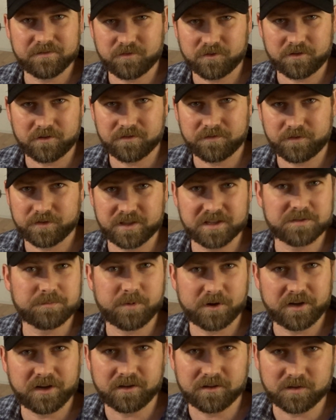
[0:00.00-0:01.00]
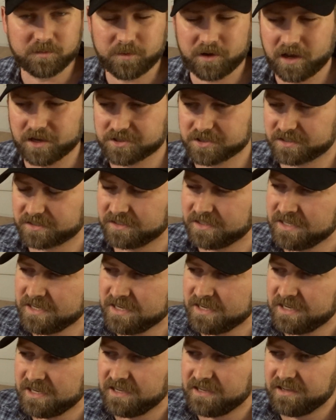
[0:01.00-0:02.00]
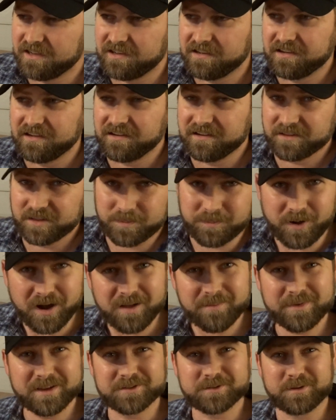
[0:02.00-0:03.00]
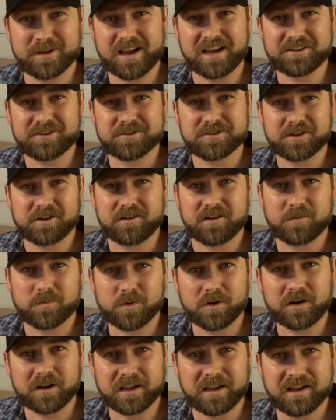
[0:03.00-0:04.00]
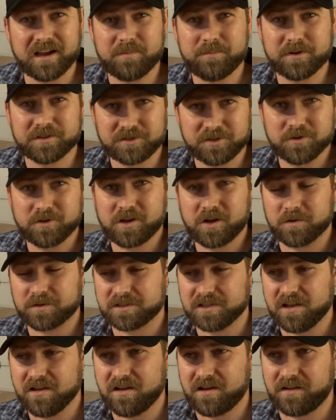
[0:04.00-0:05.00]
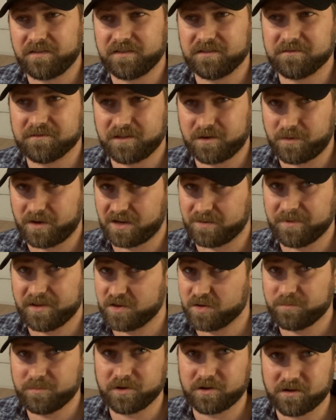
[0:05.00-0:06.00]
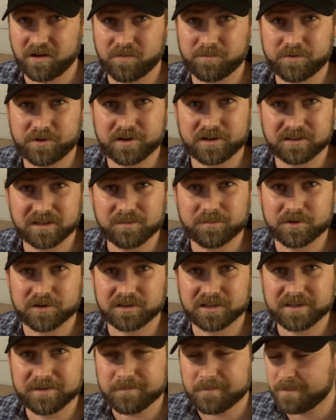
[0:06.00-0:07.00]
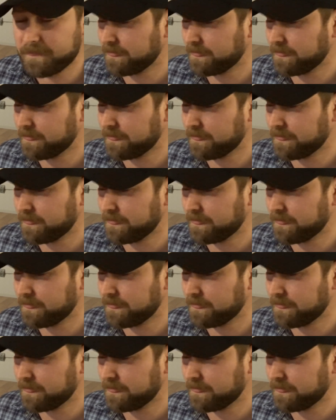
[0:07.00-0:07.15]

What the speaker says: for this particular project. The problem is, when I actually started working, I put 2 coats on, and they recommend you put it on pretty liberally.